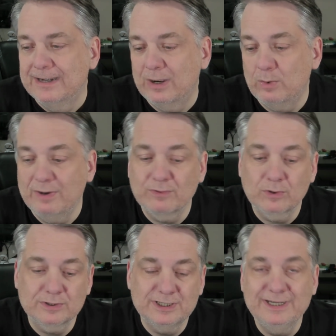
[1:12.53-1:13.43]

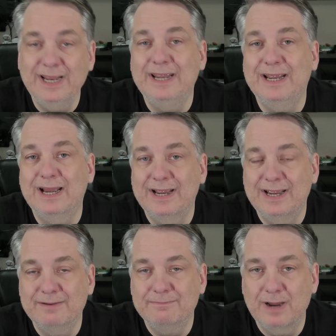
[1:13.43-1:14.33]
However, today I
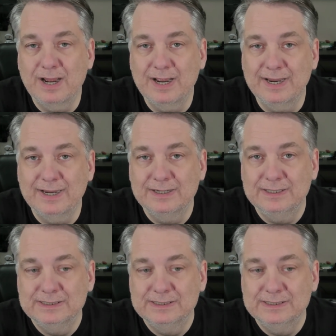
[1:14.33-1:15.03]
had my